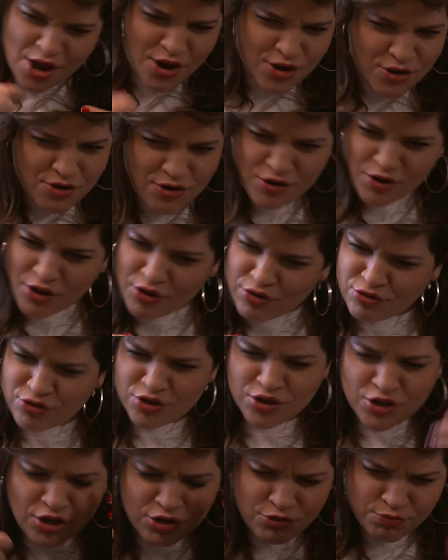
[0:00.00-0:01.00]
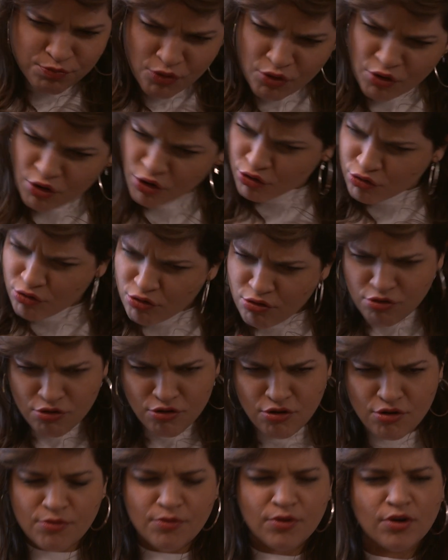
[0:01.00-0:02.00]
anger, like, teenage boys,
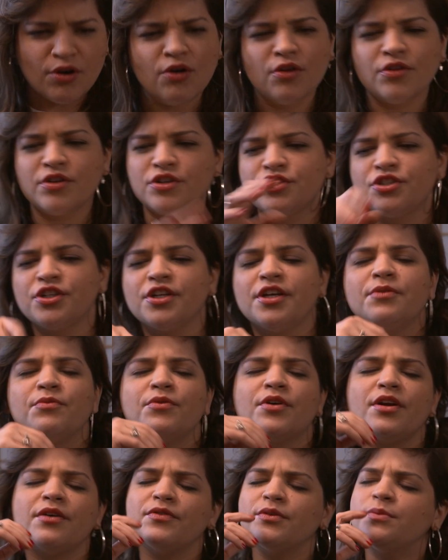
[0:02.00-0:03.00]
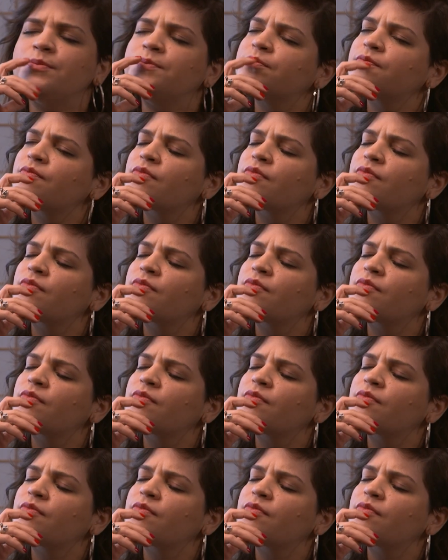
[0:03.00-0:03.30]
all this shit and whatever.